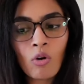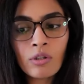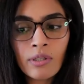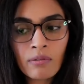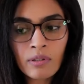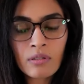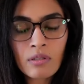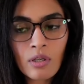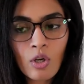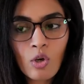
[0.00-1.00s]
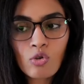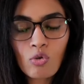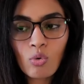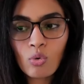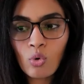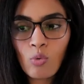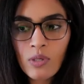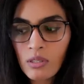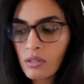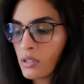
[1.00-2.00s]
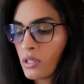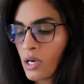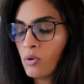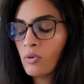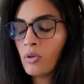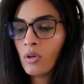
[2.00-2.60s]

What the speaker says: all three are winners. So no misses till now.